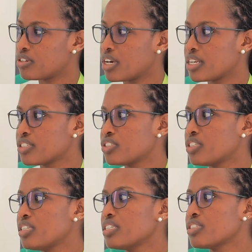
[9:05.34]
Ugandan
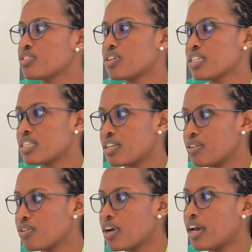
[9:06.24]
shillings, you get a
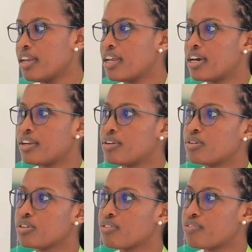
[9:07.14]
new card, and
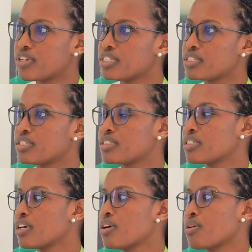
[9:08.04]
all your funds
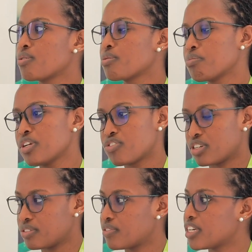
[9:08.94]
will be
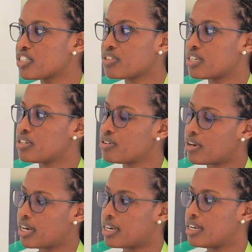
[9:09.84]
transferred to the new
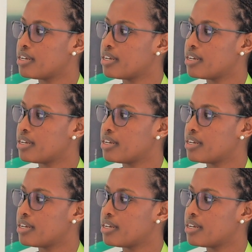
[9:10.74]
card.